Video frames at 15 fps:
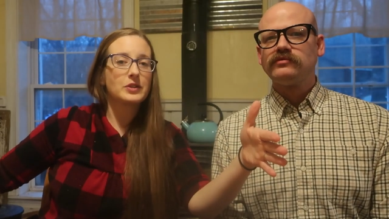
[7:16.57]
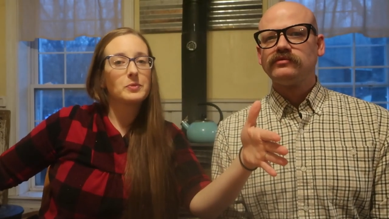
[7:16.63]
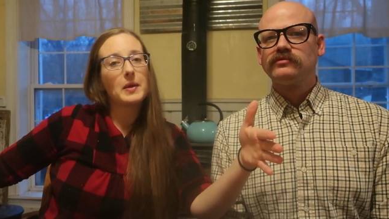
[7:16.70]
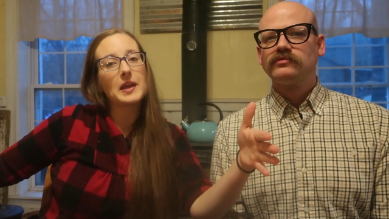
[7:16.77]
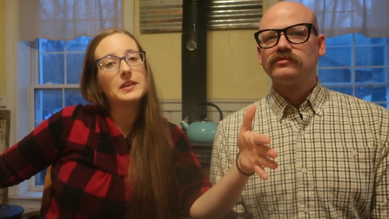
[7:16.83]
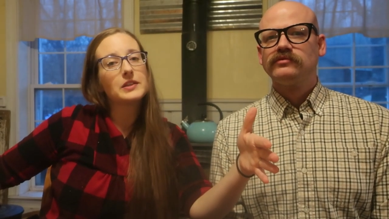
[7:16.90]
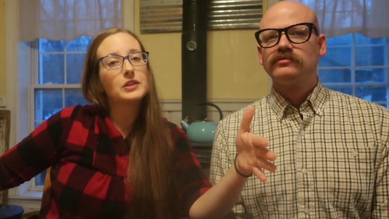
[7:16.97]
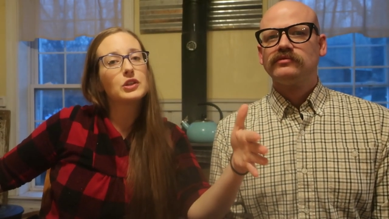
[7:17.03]

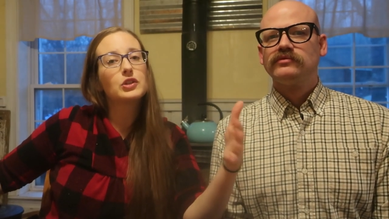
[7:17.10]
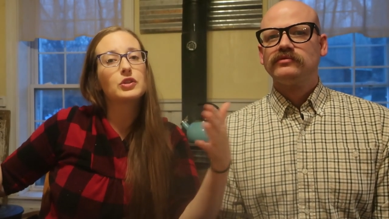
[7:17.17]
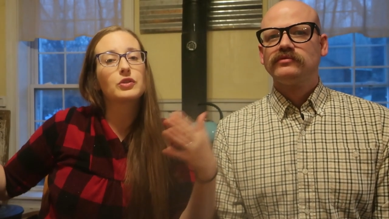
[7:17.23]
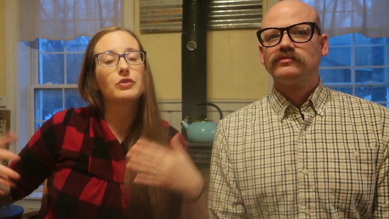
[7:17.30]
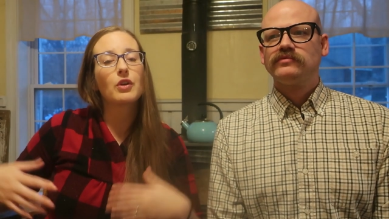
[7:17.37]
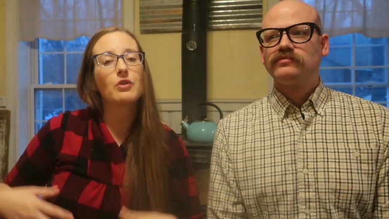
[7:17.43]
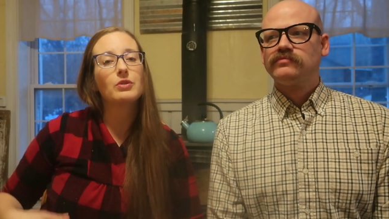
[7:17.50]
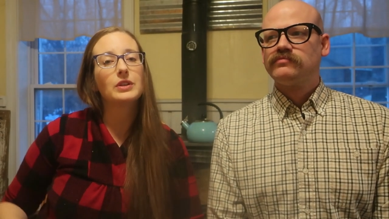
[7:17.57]
Speaker 1: space to
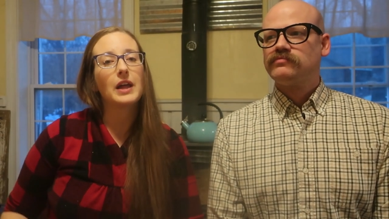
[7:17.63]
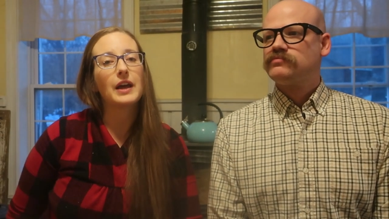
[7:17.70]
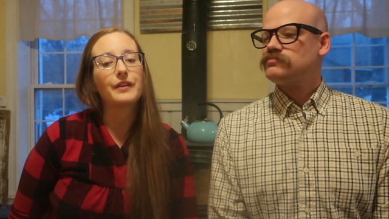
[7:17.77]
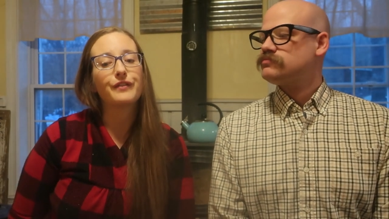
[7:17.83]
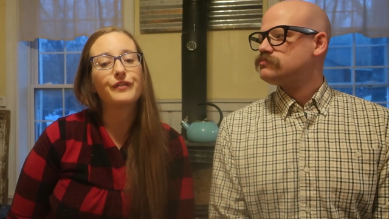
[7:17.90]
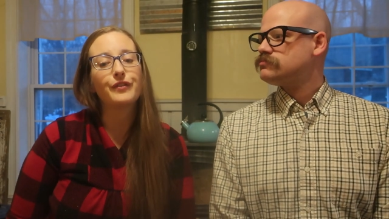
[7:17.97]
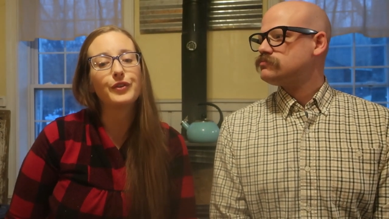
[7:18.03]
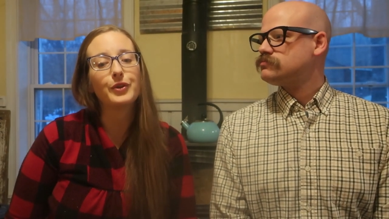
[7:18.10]
grow a lot of
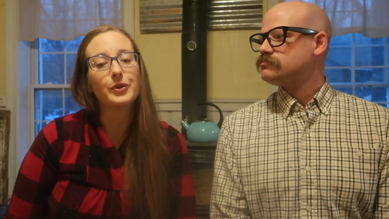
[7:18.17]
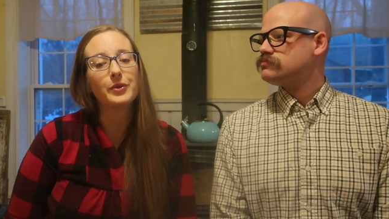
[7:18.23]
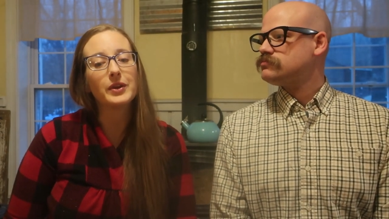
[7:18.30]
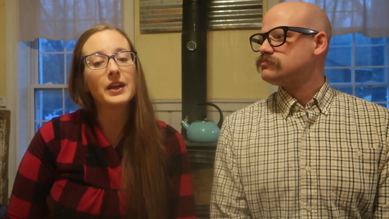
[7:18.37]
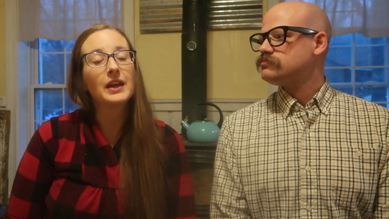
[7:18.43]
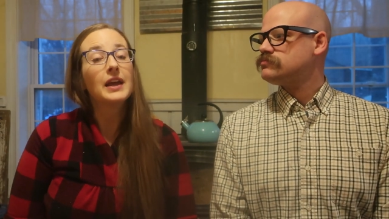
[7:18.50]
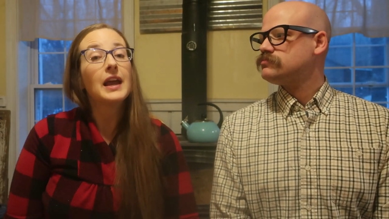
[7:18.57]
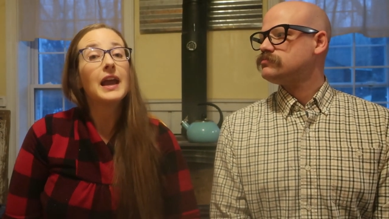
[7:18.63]
food.
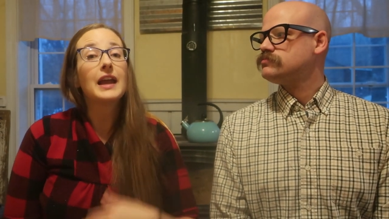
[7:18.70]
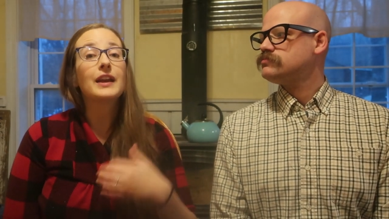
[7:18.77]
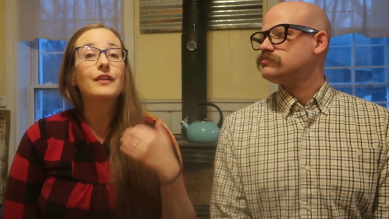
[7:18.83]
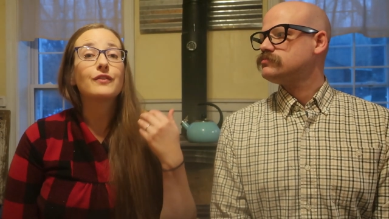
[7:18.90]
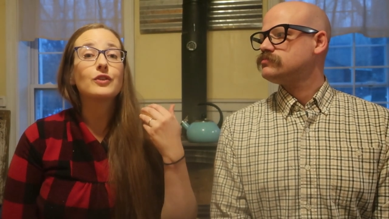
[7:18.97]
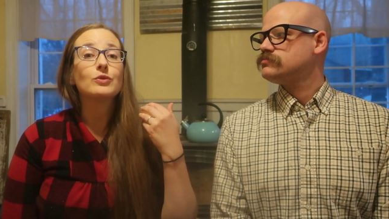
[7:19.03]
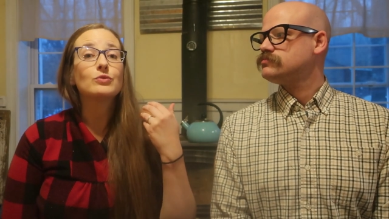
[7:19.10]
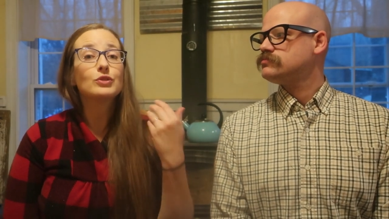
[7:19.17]
And if
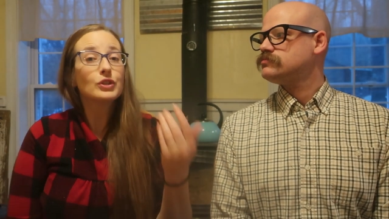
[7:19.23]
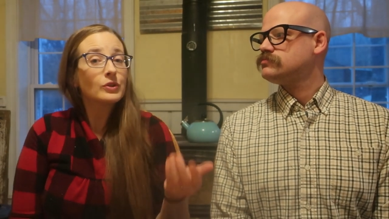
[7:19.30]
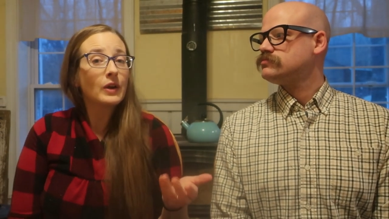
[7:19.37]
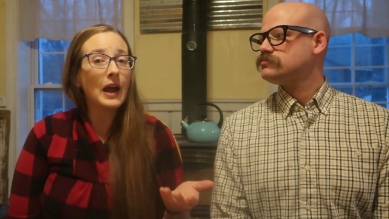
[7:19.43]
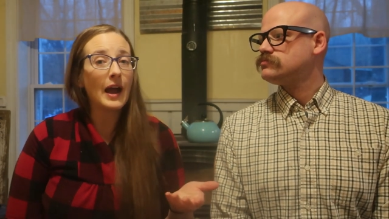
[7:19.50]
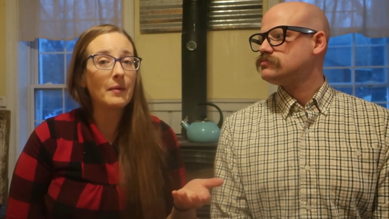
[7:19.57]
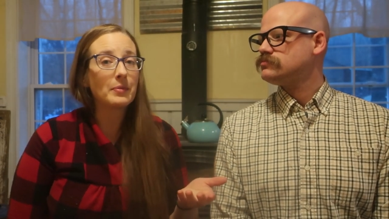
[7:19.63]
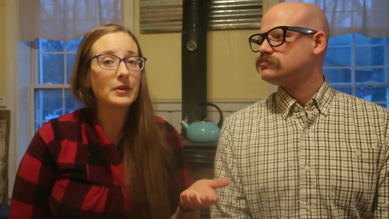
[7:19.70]
you do
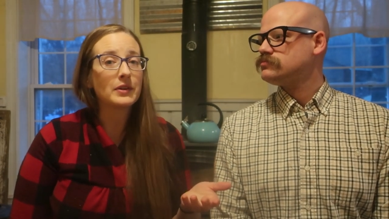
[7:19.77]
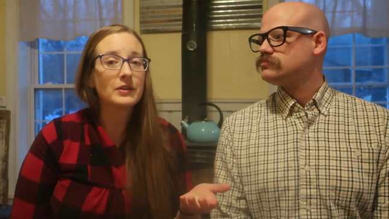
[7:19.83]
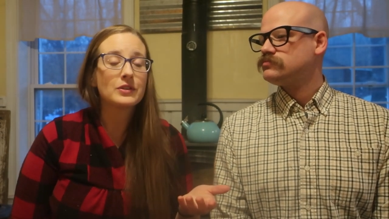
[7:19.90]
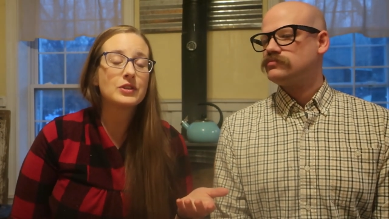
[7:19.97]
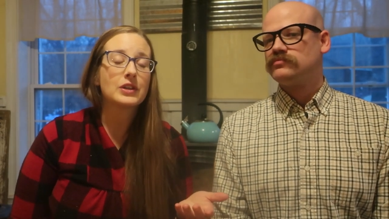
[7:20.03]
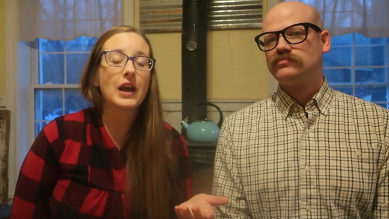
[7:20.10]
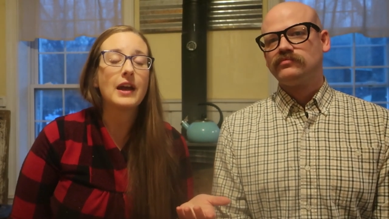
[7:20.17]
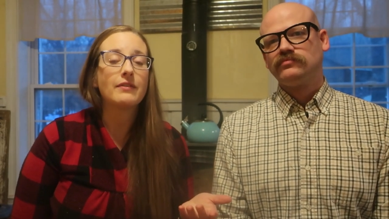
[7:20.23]
happen
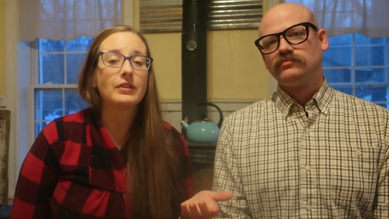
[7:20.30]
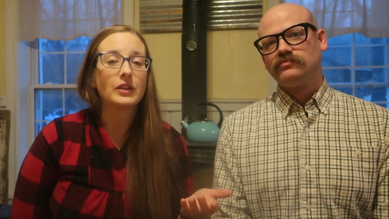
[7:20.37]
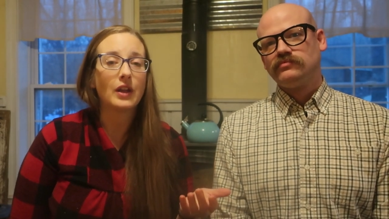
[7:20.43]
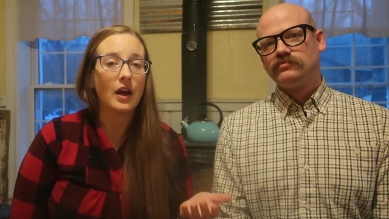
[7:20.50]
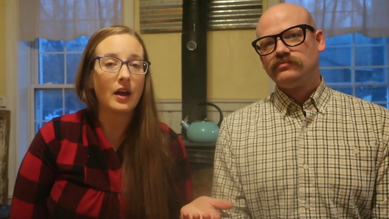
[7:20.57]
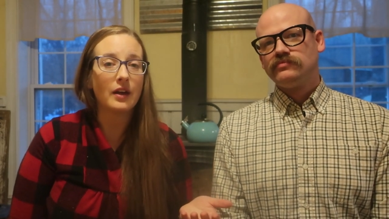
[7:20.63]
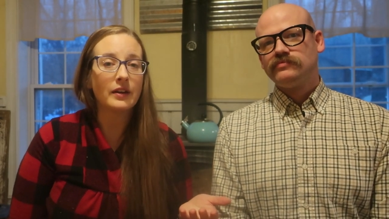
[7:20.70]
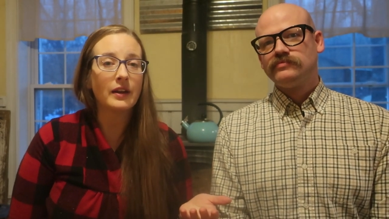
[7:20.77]
to have a
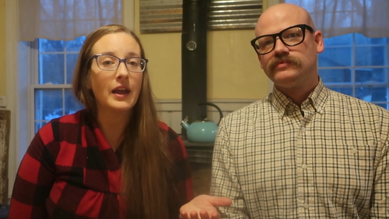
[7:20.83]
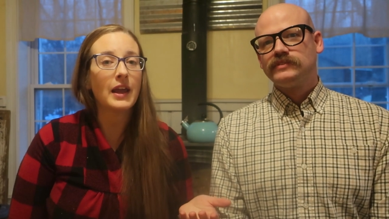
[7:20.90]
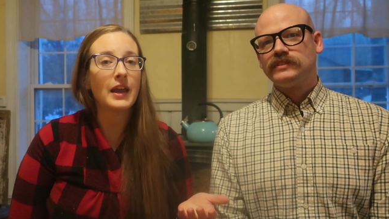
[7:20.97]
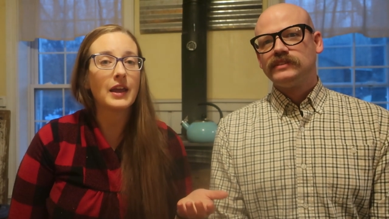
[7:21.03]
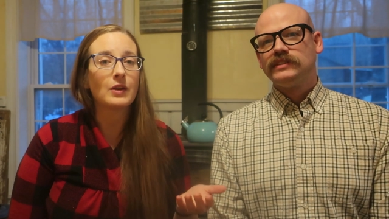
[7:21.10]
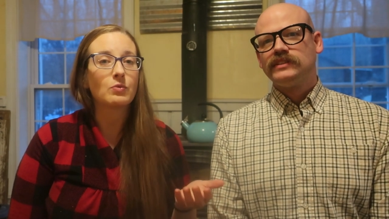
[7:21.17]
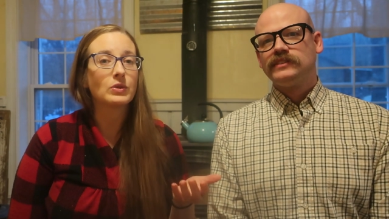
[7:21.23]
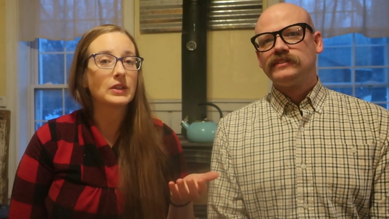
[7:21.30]
lawn and